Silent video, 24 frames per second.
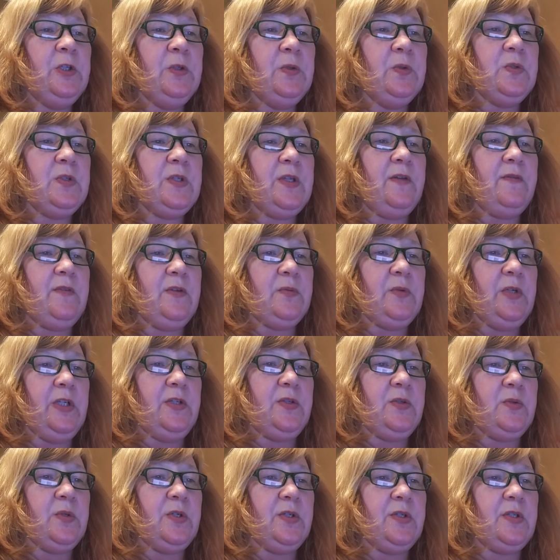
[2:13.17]
use of the
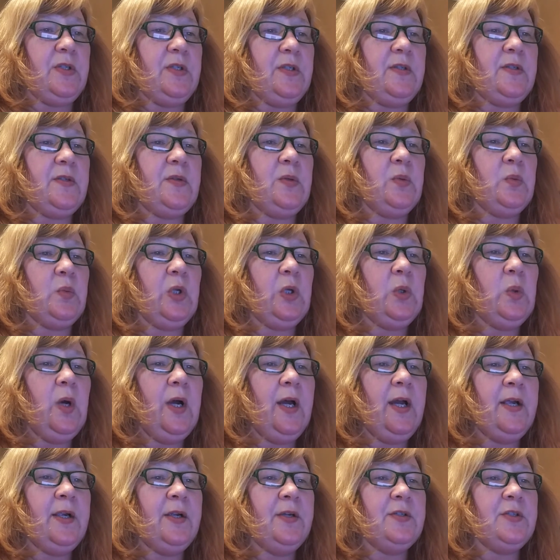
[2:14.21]
resources
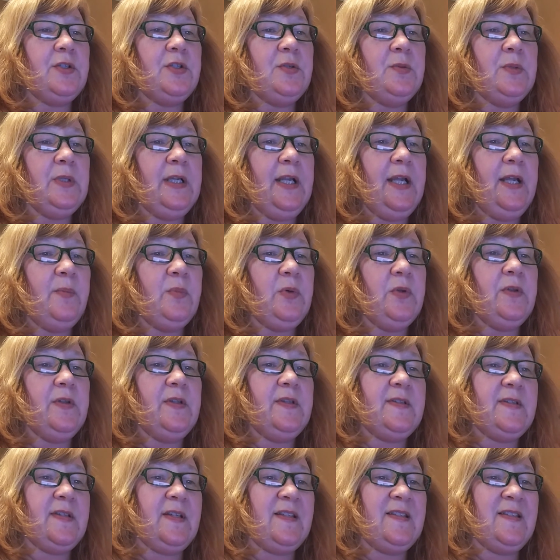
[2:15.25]
required to enable the
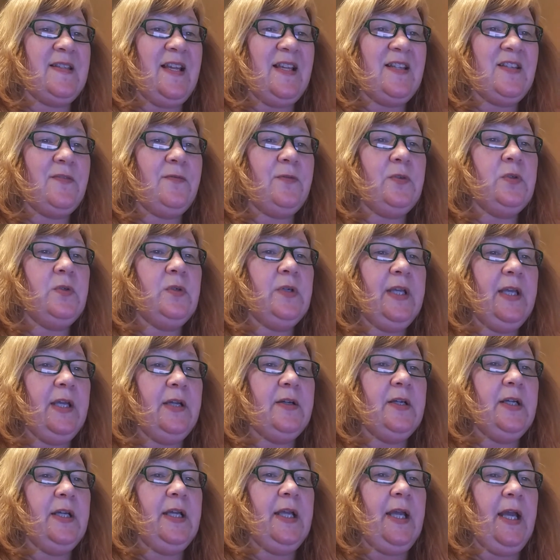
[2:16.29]
successful
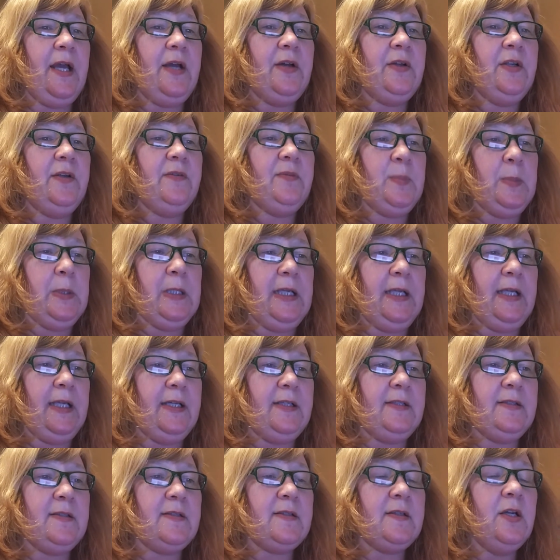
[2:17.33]
carrying out of
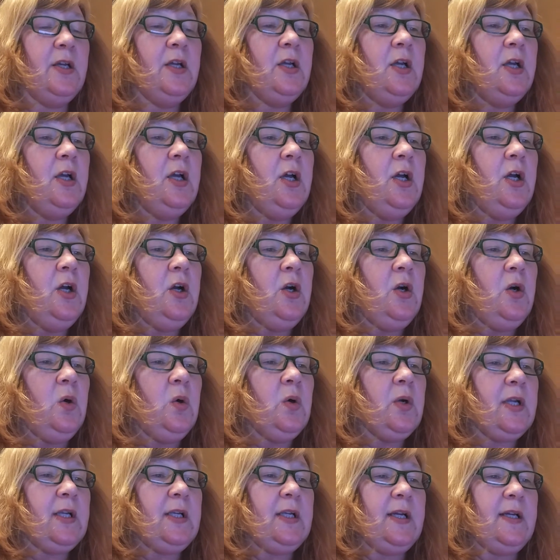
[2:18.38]
plans.
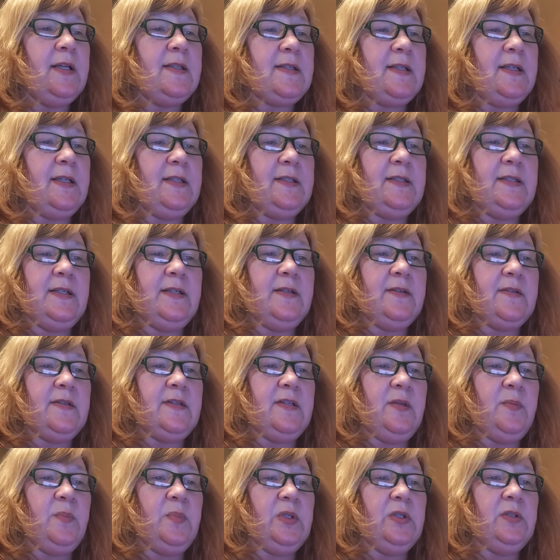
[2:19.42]
Organizing entails
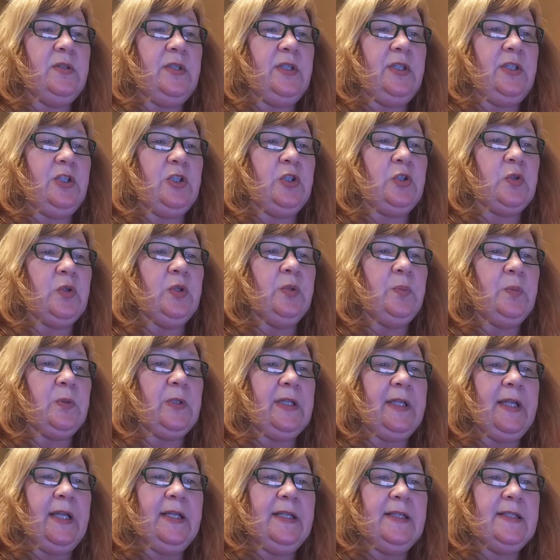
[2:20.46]
the ability to group
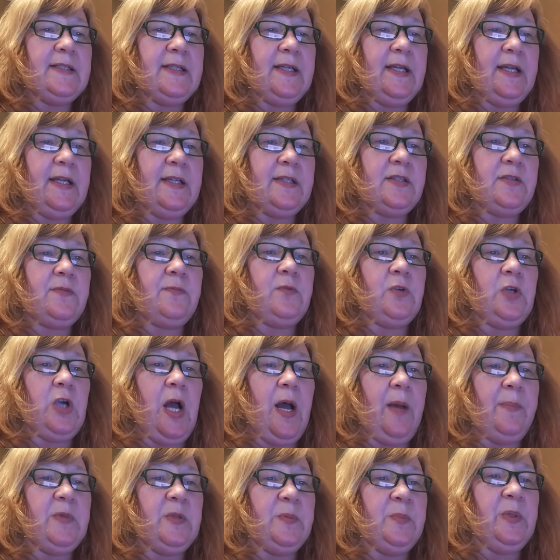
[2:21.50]
related tasks for
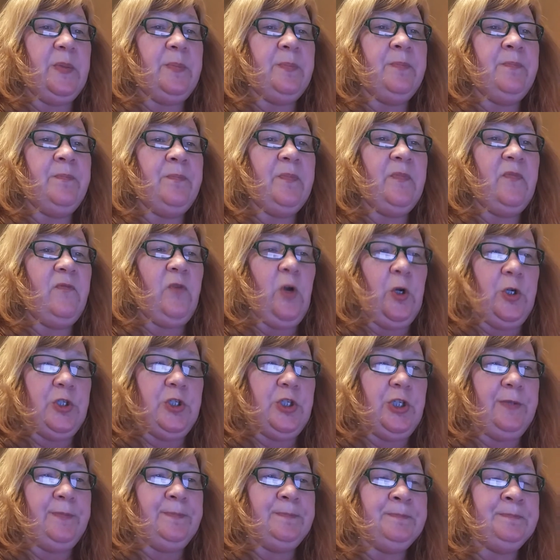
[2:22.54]
optimum
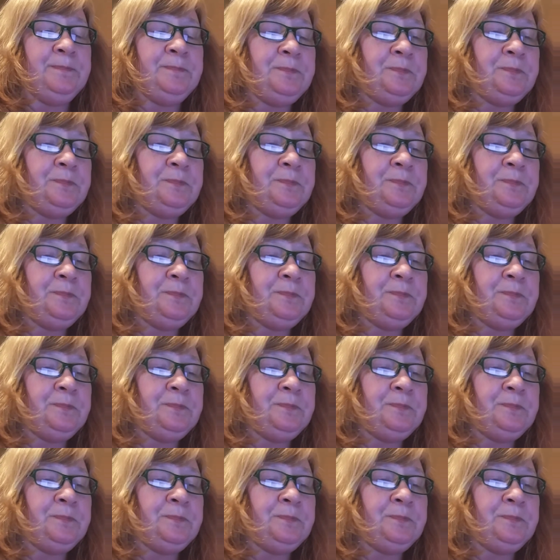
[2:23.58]
function.